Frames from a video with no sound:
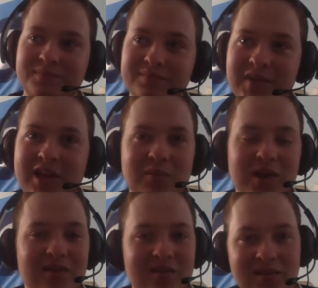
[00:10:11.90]
that's
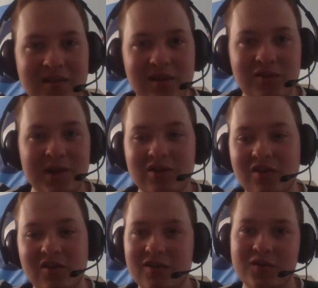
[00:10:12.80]
amazing to see, especially
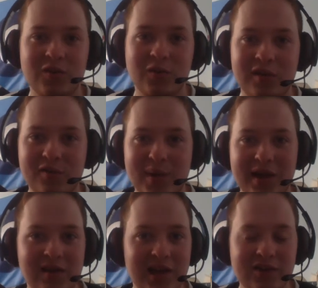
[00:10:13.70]
considering all the
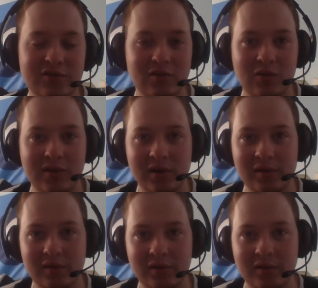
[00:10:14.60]
speculation over,
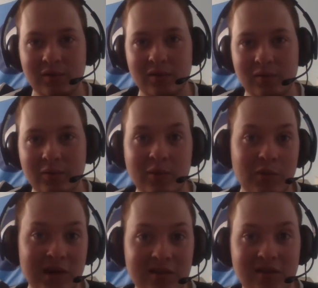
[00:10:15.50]
you know,
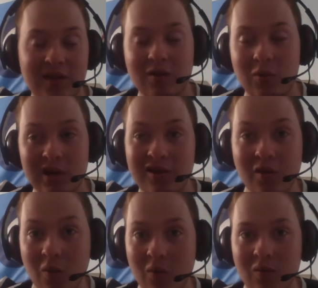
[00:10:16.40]
will he stay or will he
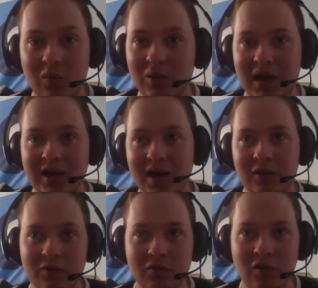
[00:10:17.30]
go, all that kind
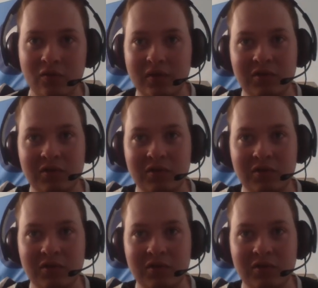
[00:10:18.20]
of stuff.